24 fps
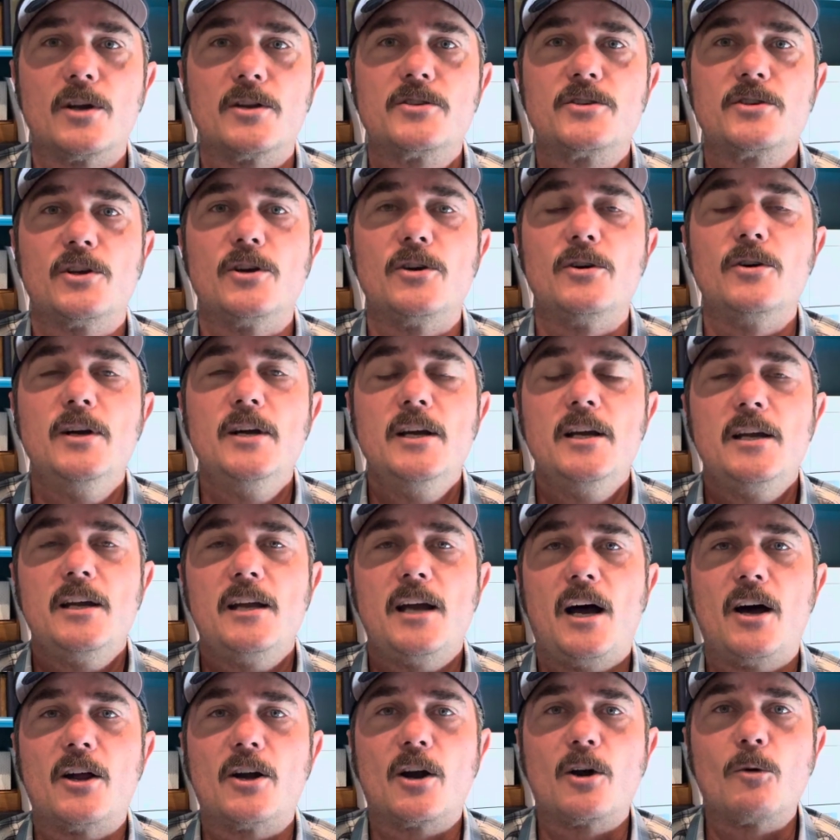So
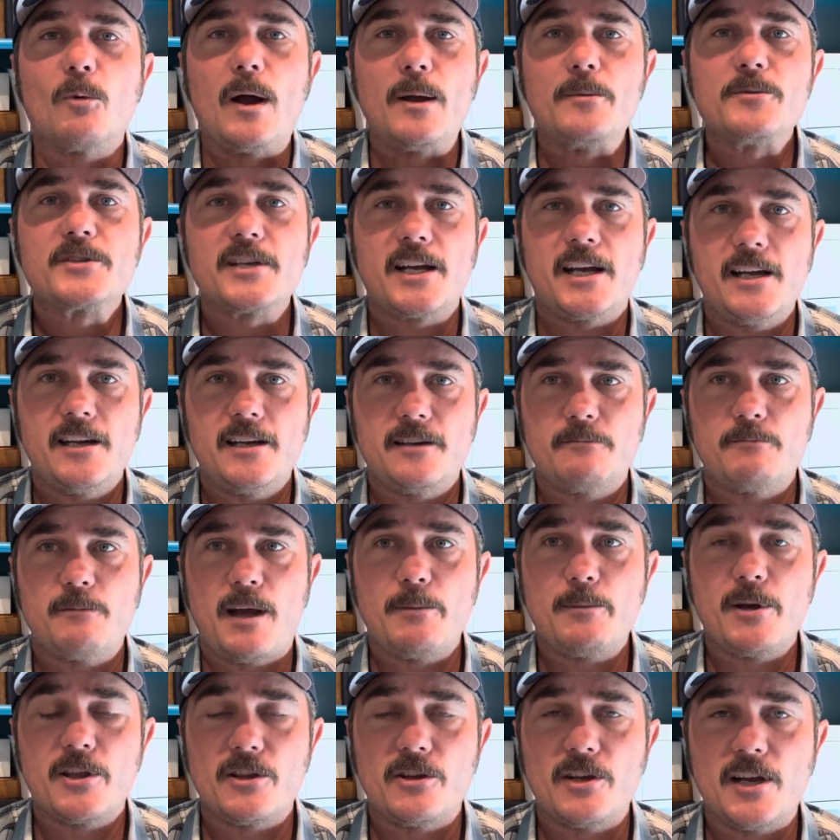on our website,
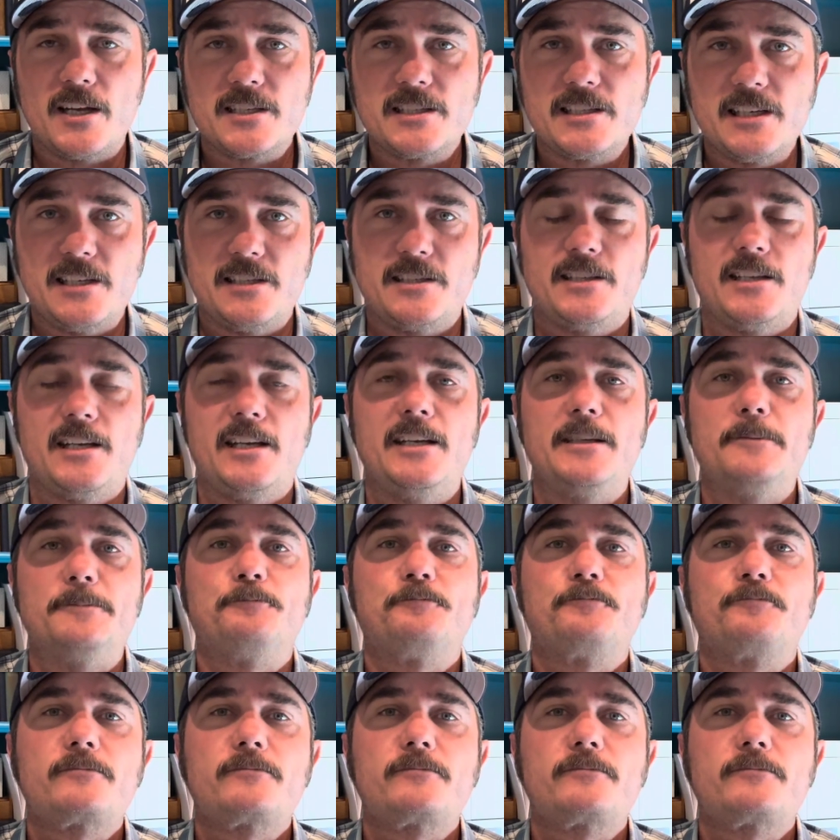mybethel.cc,